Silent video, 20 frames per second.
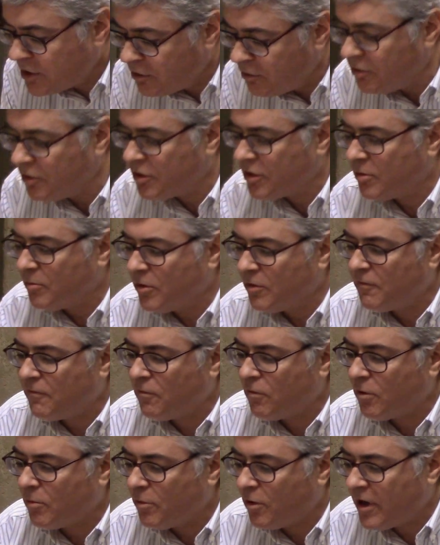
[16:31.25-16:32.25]
2 of them
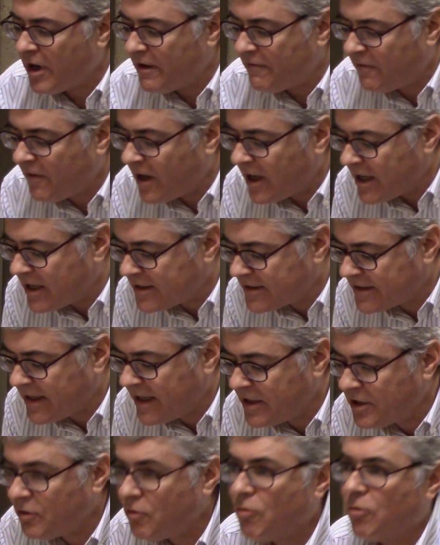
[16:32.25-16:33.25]
are former
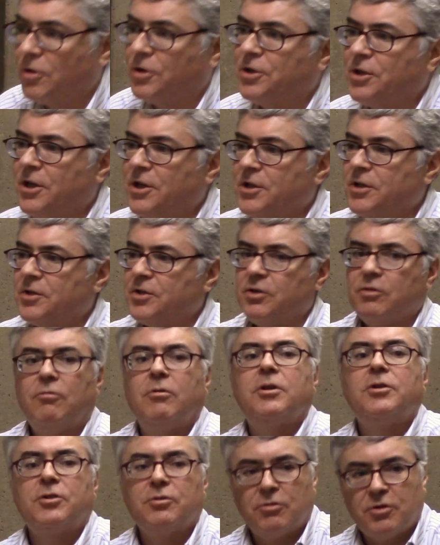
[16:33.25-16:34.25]
FISA court judges,
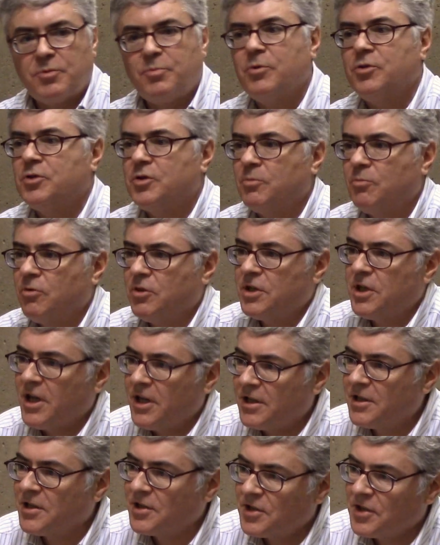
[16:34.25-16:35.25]
the ones who are supposed to
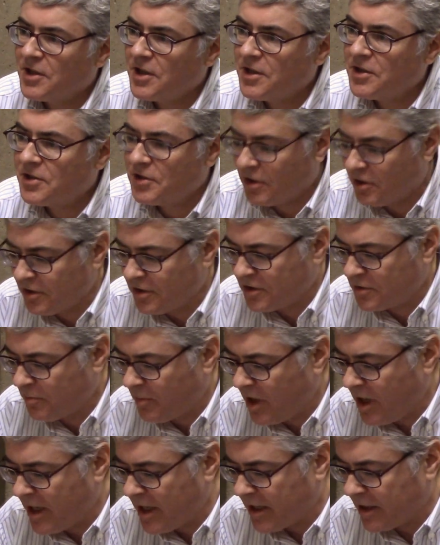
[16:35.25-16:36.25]
protect us against all the
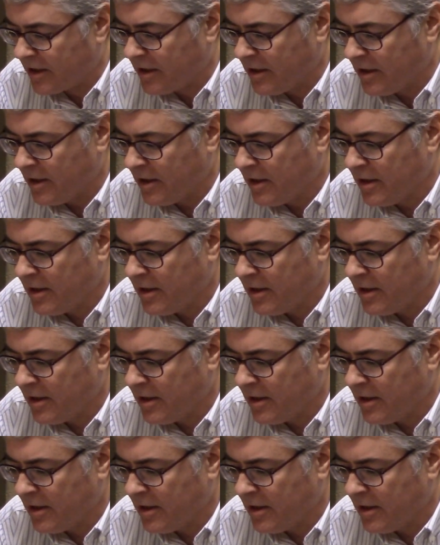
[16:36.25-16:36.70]
spying.